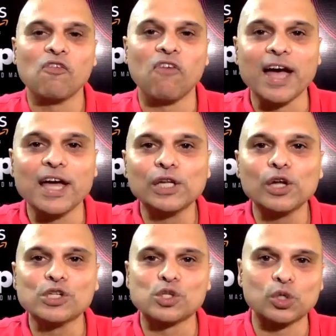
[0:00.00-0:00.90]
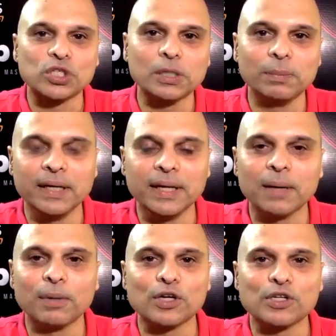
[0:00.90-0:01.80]
viral on social
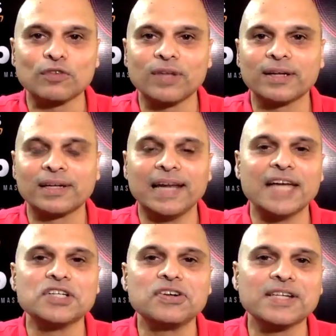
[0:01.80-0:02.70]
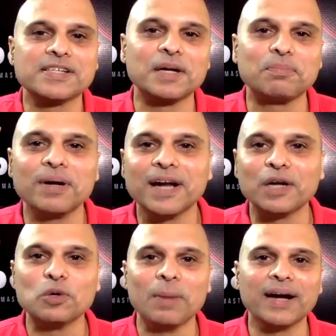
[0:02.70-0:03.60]
media because of that legendary statement
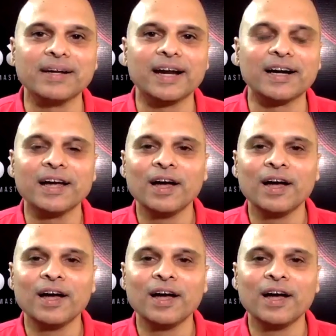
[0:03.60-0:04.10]
that you made that